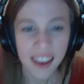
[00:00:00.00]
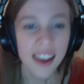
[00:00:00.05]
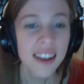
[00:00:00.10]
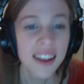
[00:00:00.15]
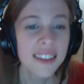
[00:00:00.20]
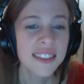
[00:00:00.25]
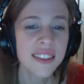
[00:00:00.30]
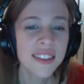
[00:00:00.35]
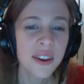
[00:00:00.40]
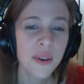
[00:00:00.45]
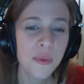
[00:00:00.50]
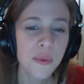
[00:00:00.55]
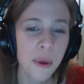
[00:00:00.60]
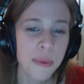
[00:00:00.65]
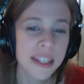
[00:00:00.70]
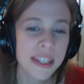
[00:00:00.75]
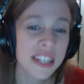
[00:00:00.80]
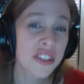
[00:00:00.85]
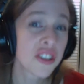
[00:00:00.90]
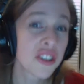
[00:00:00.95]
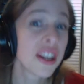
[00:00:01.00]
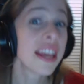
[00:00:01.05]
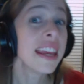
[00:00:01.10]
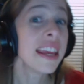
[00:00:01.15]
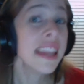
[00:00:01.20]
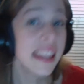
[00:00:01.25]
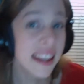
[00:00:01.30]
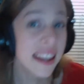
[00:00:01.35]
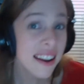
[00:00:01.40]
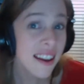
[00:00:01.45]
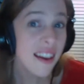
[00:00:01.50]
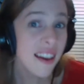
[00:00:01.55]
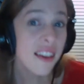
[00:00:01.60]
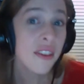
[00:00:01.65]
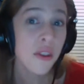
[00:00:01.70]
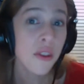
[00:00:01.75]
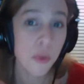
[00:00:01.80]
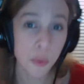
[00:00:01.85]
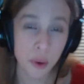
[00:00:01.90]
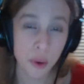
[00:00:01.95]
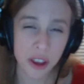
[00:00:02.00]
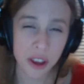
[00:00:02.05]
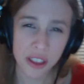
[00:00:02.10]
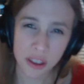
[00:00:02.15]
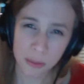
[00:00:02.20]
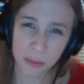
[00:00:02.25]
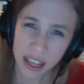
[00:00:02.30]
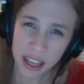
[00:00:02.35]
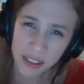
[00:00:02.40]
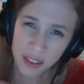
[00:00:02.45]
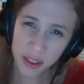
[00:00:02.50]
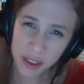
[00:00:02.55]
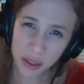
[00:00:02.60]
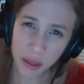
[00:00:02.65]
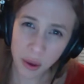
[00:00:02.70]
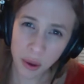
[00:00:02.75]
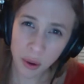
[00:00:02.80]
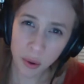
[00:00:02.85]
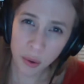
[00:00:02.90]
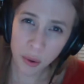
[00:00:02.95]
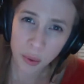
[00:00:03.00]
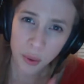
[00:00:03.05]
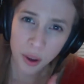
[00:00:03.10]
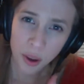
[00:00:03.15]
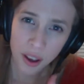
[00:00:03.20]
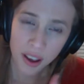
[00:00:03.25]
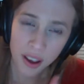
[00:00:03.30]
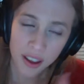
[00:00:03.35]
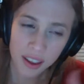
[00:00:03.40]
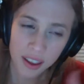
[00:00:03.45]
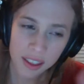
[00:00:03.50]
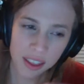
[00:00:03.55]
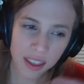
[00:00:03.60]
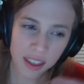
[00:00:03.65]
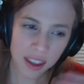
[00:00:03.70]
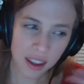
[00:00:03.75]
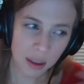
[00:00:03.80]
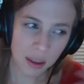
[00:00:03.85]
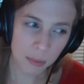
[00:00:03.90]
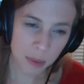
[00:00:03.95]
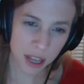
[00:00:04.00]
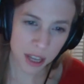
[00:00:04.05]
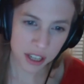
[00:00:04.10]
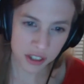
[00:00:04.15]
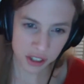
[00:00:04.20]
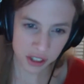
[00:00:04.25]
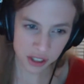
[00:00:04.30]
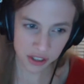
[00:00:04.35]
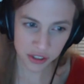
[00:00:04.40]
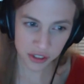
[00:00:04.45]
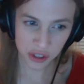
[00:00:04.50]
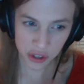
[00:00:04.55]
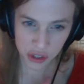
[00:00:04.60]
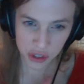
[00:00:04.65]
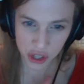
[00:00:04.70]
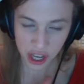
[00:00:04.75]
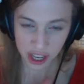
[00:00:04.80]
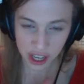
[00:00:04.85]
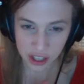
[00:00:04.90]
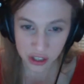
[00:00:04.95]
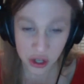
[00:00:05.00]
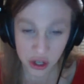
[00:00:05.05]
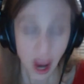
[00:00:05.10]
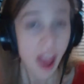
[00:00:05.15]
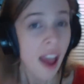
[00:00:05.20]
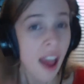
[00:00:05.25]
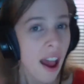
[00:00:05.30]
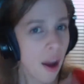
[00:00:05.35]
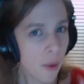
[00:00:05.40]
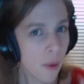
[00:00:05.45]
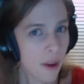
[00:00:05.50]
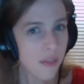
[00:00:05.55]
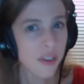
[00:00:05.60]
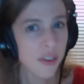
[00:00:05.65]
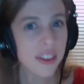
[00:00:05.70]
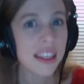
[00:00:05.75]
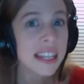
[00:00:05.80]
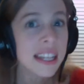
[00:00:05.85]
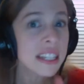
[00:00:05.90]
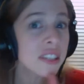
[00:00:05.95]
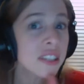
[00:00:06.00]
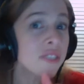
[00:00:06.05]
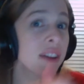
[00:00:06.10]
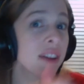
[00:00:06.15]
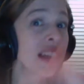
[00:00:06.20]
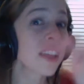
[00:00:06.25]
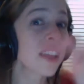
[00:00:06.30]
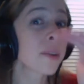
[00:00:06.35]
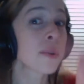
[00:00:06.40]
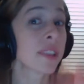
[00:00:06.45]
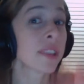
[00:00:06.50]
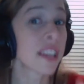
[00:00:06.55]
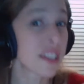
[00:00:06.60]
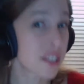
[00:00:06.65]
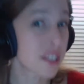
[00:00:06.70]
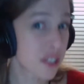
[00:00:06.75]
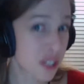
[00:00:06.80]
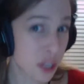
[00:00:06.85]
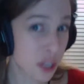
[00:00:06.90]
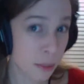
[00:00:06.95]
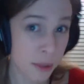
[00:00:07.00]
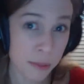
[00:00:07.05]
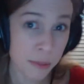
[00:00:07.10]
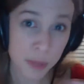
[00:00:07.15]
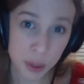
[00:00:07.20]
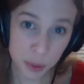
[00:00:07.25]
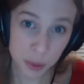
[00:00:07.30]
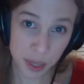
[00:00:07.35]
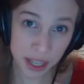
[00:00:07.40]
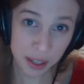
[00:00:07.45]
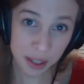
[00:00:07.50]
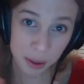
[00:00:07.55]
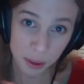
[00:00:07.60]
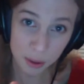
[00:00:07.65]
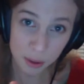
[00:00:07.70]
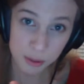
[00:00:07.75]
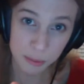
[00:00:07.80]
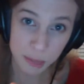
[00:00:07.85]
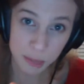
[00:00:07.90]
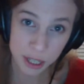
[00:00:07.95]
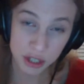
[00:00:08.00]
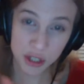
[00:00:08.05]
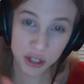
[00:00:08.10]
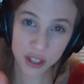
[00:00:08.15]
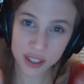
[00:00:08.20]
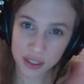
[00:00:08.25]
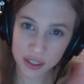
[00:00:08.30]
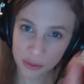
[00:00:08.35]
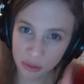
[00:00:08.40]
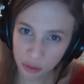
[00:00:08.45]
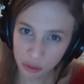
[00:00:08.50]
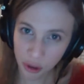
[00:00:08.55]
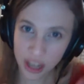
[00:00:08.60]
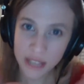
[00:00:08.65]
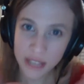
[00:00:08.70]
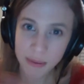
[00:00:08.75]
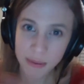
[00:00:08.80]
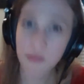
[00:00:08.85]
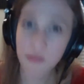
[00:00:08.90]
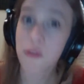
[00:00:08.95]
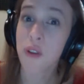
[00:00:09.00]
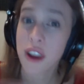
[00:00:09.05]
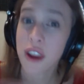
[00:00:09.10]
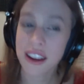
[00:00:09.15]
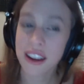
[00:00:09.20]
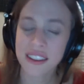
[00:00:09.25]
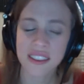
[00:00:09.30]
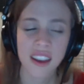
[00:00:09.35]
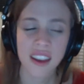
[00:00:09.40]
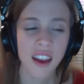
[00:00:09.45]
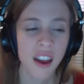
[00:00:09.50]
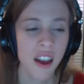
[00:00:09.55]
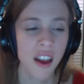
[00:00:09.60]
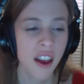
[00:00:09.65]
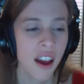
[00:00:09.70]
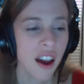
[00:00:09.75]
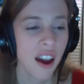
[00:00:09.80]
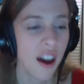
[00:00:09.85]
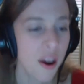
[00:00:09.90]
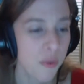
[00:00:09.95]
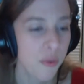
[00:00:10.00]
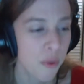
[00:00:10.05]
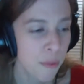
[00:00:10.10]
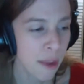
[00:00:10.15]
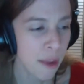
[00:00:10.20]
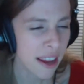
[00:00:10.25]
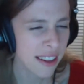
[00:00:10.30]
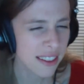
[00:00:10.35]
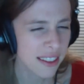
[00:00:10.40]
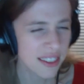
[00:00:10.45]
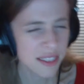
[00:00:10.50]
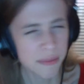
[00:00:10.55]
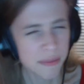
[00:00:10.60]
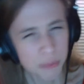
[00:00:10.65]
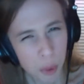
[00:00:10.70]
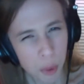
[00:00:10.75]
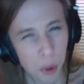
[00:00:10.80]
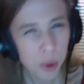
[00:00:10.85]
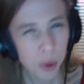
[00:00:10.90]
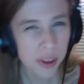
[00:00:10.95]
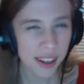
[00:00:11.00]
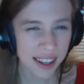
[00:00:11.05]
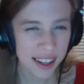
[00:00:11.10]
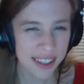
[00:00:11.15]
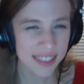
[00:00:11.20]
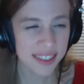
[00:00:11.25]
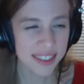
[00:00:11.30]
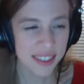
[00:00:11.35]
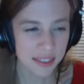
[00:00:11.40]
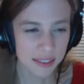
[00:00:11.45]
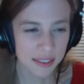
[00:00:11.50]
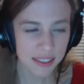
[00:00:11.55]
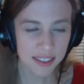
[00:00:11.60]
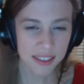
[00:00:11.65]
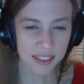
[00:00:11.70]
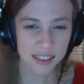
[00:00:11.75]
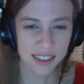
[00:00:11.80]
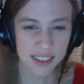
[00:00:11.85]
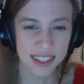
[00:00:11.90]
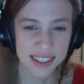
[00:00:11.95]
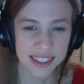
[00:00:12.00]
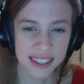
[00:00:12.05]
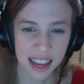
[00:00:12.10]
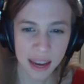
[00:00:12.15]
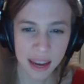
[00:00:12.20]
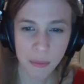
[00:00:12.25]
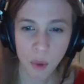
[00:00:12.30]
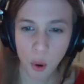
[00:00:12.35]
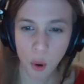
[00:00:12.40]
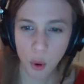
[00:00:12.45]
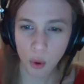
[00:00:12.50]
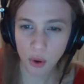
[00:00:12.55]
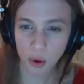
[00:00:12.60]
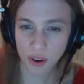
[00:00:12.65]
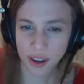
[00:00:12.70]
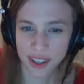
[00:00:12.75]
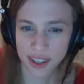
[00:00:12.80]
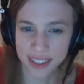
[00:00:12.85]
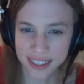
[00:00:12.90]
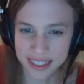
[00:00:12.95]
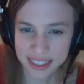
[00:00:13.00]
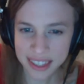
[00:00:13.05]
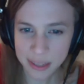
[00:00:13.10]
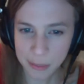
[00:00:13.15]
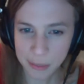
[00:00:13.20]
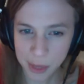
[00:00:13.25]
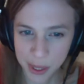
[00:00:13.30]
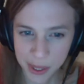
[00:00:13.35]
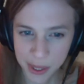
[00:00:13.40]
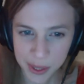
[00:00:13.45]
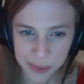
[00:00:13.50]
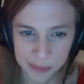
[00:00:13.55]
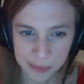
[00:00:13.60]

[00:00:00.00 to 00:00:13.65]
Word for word: So repetition in the rhythm, even though the pitches change. However, the intervallic relationships between those pitches, phrase by phrase, uh, remains more or less the same or similar.